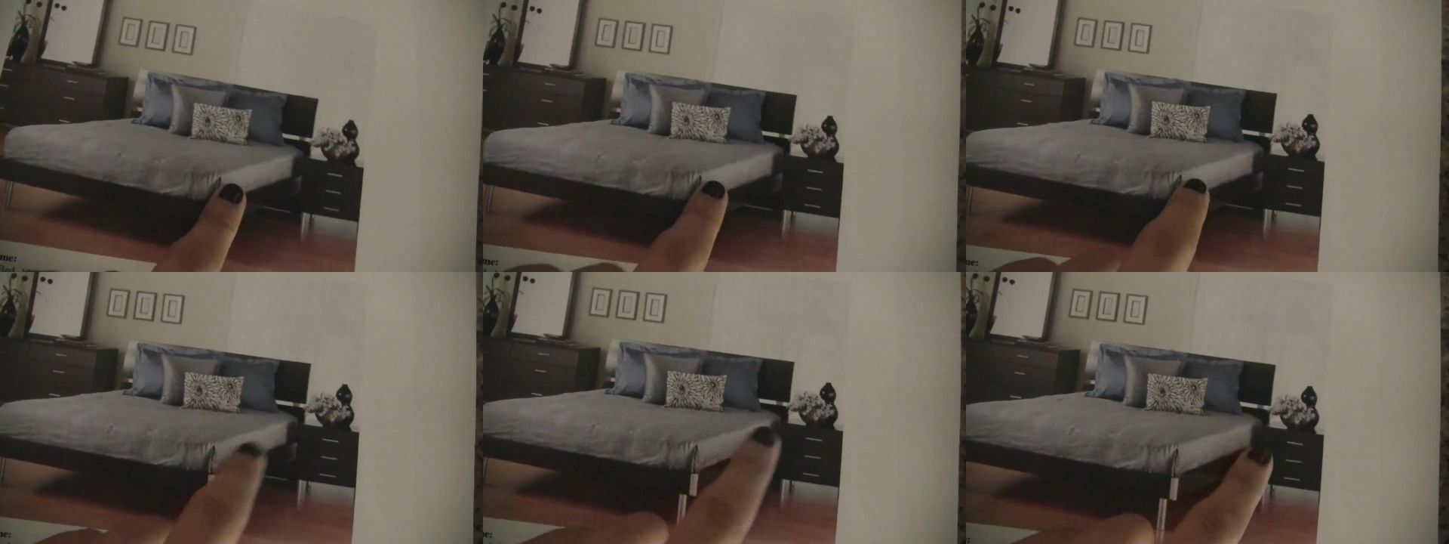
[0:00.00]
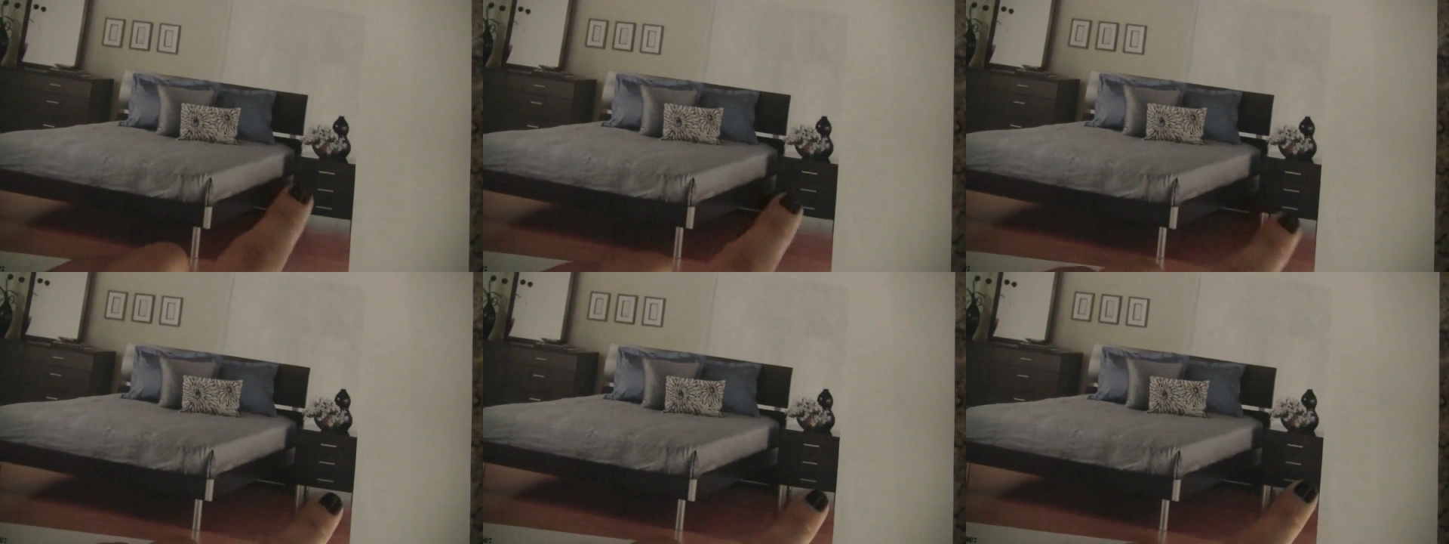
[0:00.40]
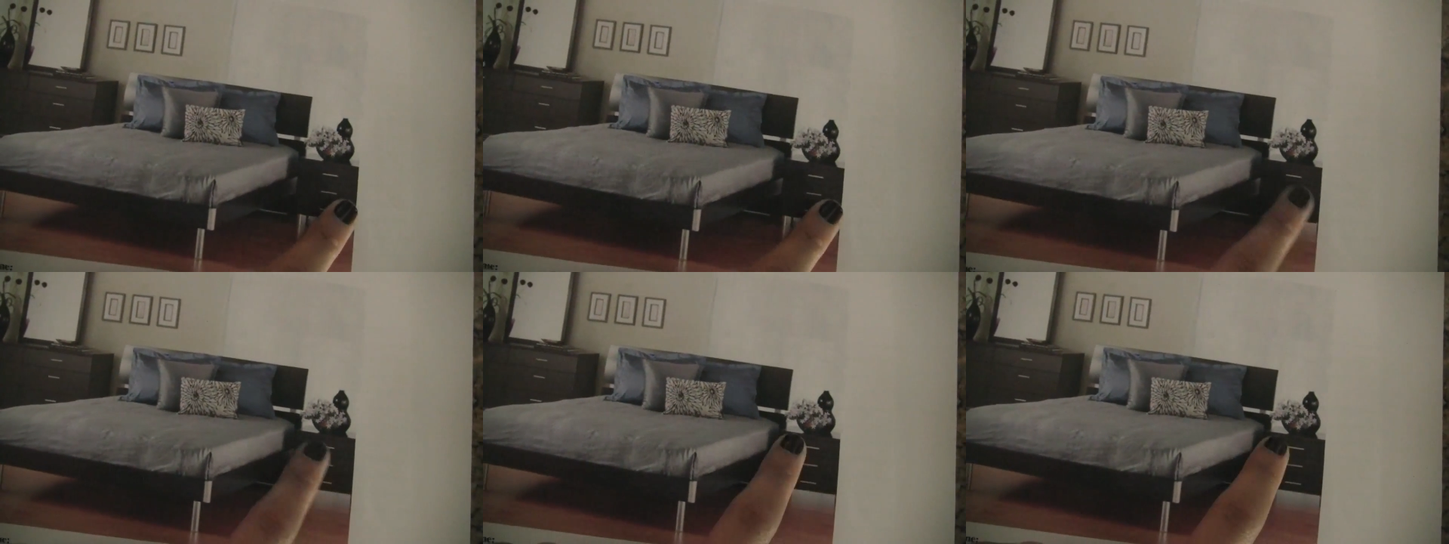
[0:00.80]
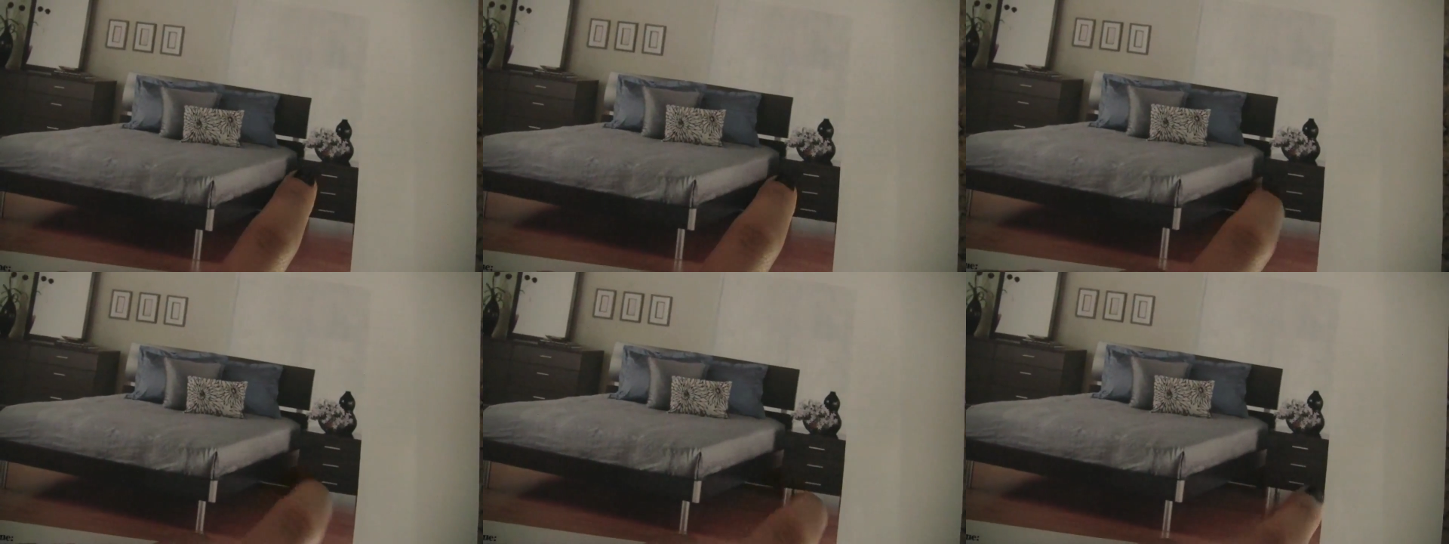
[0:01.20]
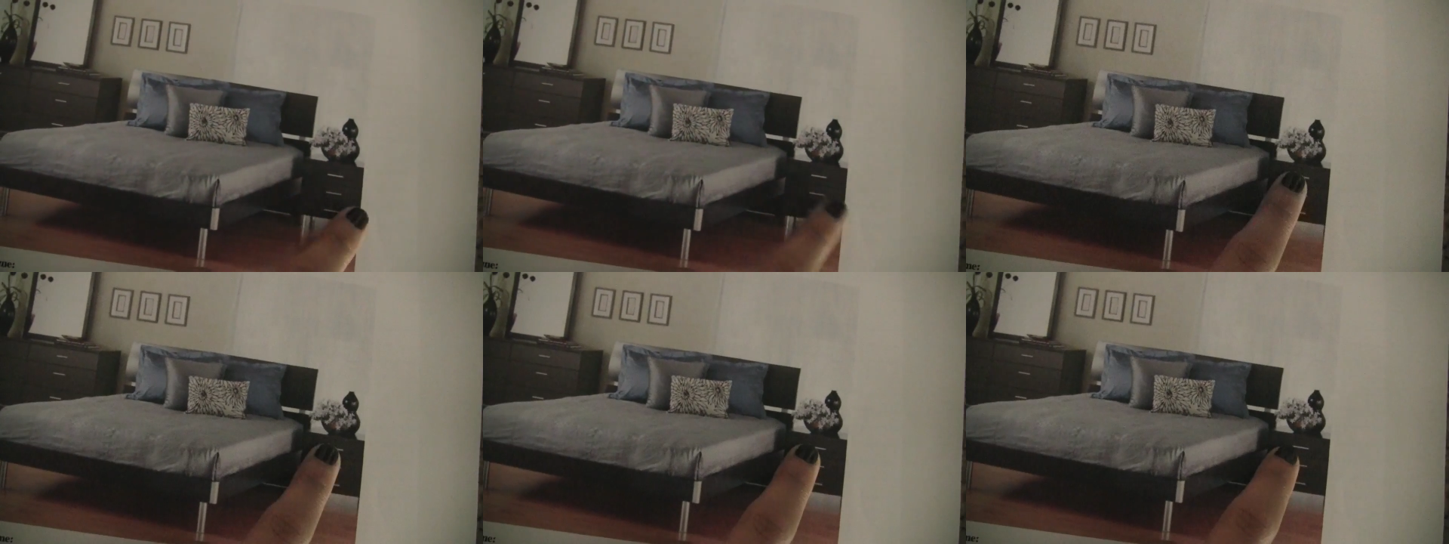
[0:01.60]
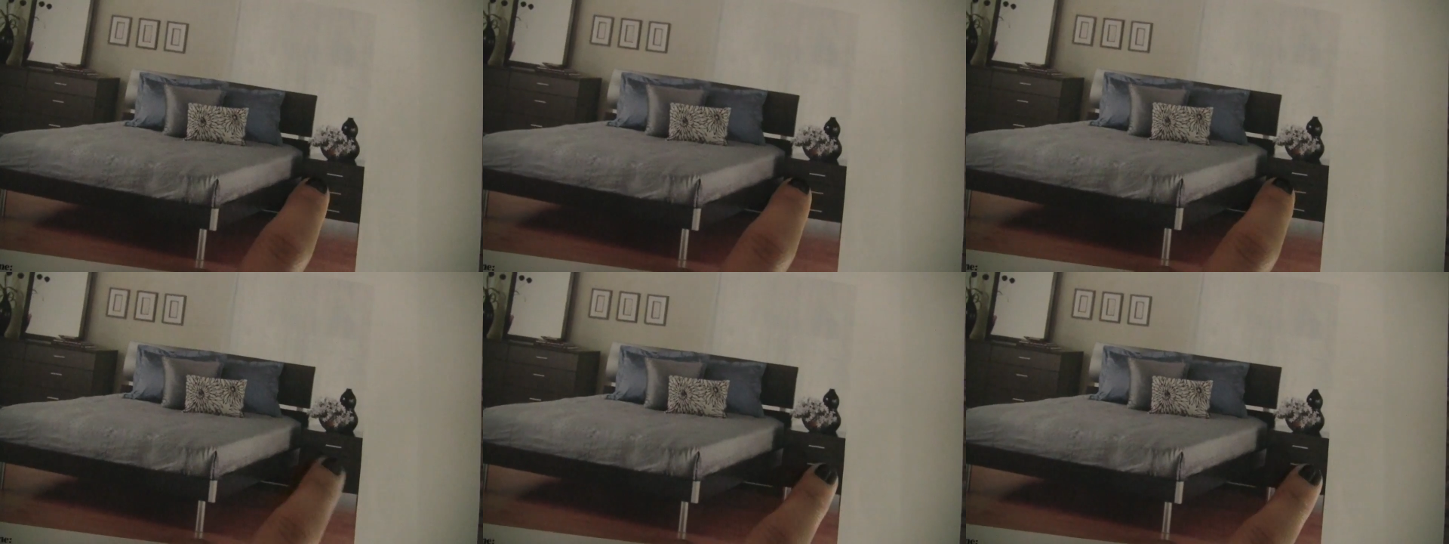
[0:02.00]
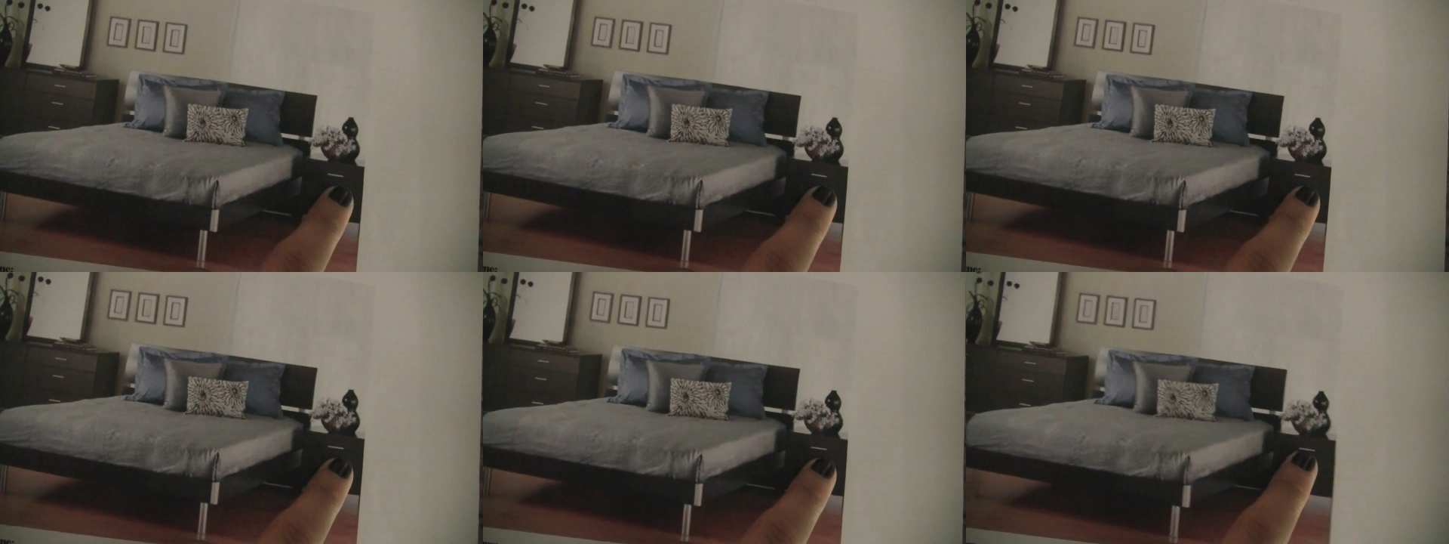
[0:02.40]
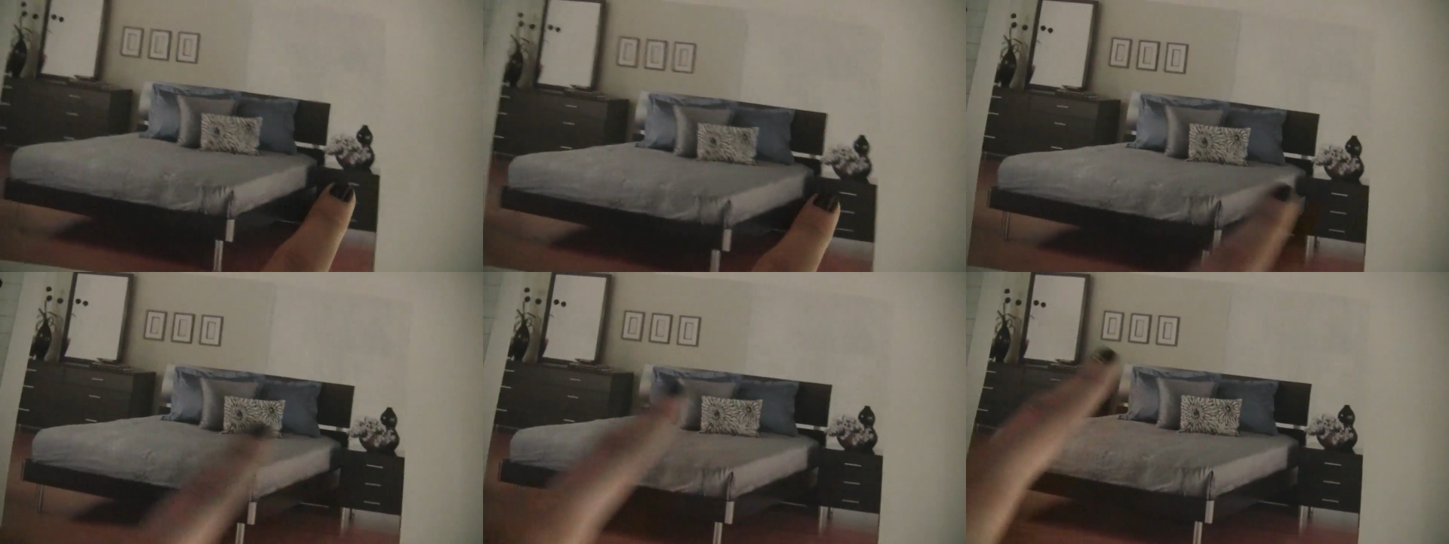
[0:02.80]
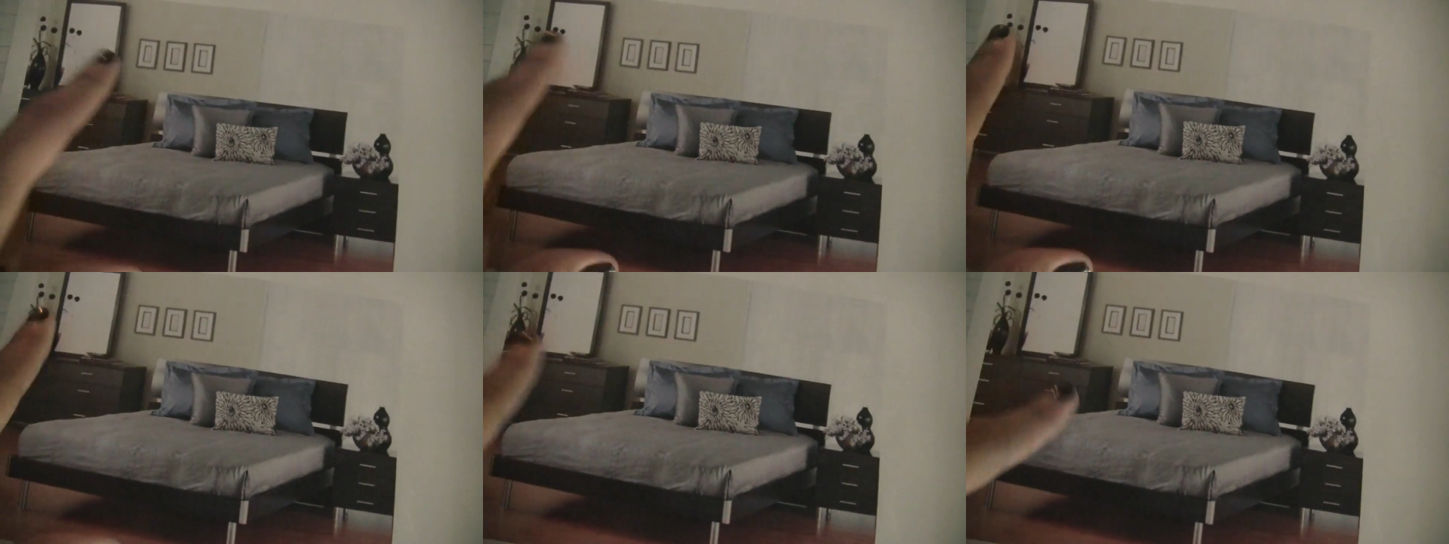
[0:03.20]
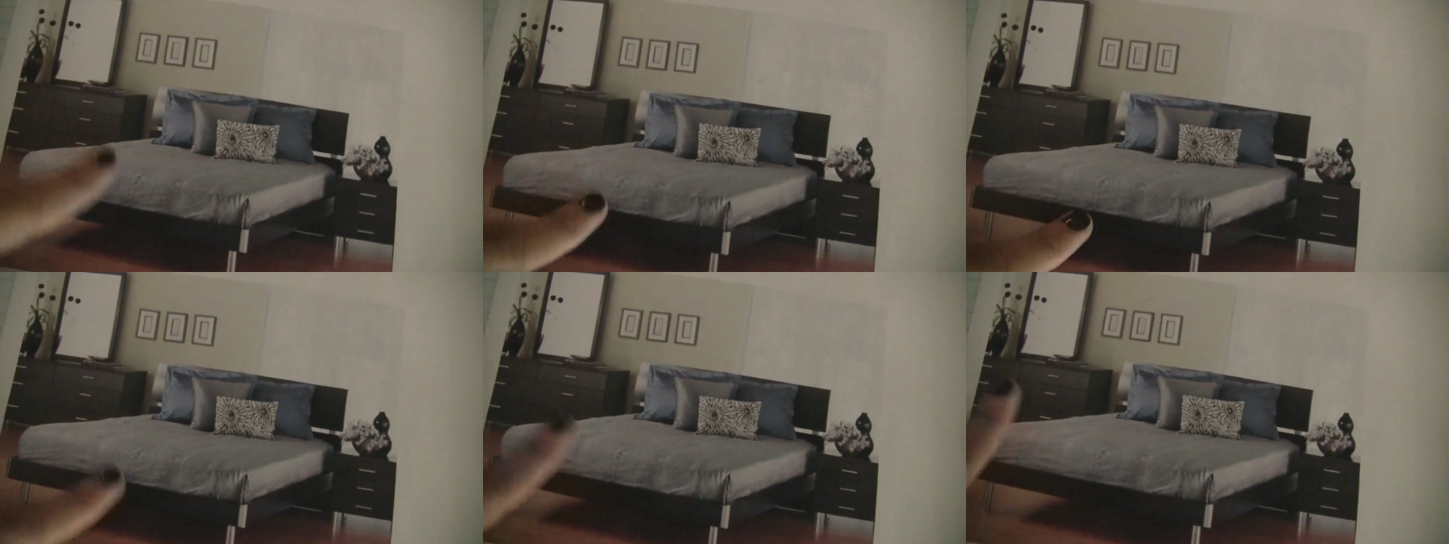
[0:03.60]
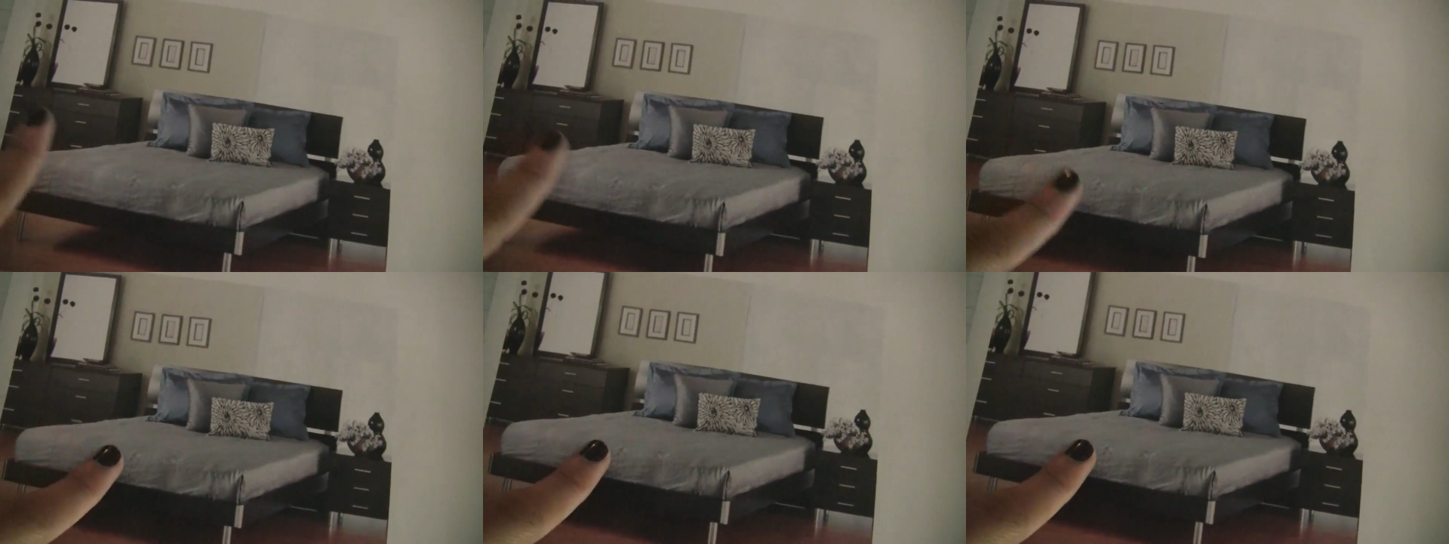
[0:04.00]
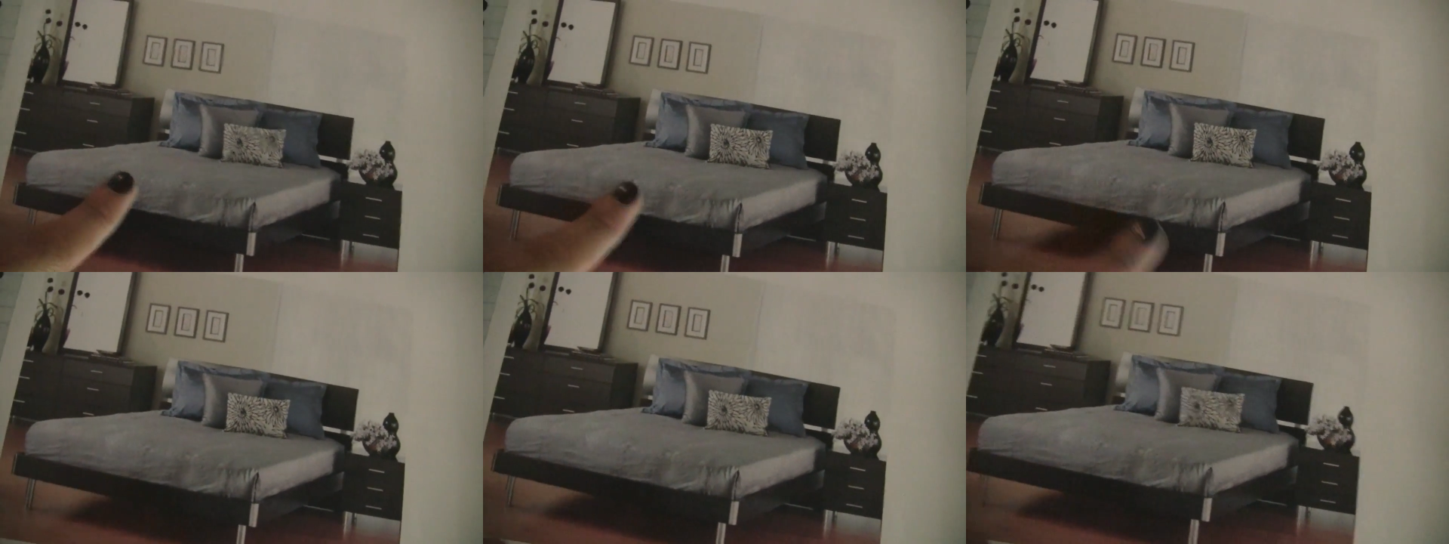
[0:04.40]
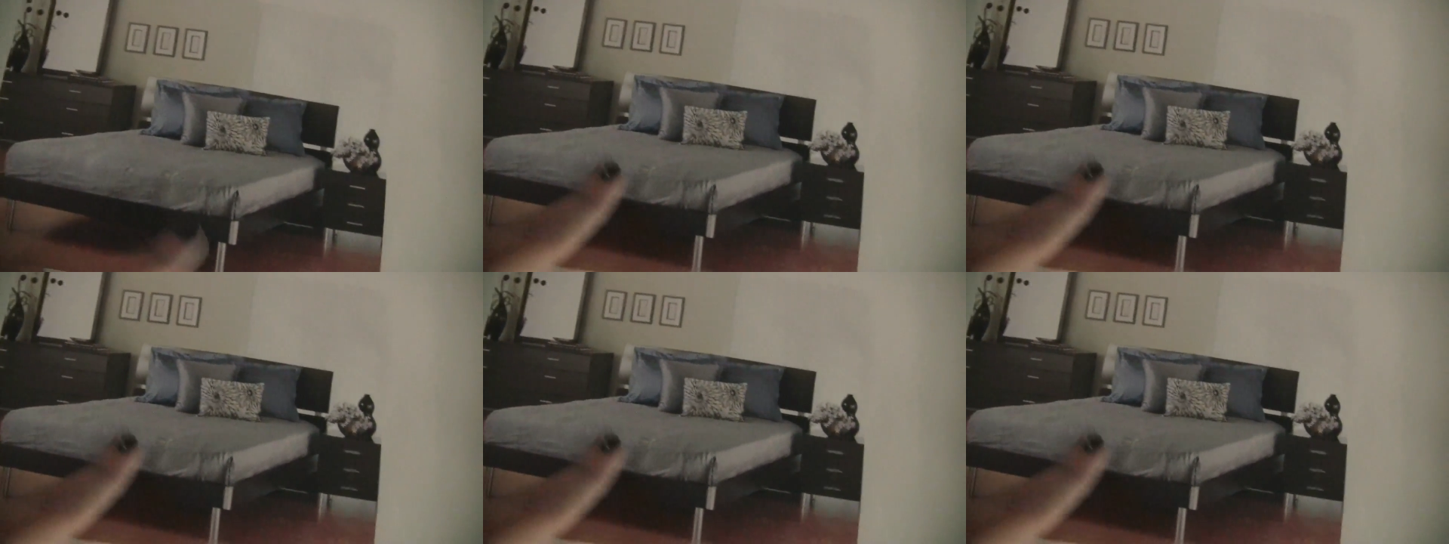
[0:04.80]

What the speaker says: Nobody's mouth can be seen.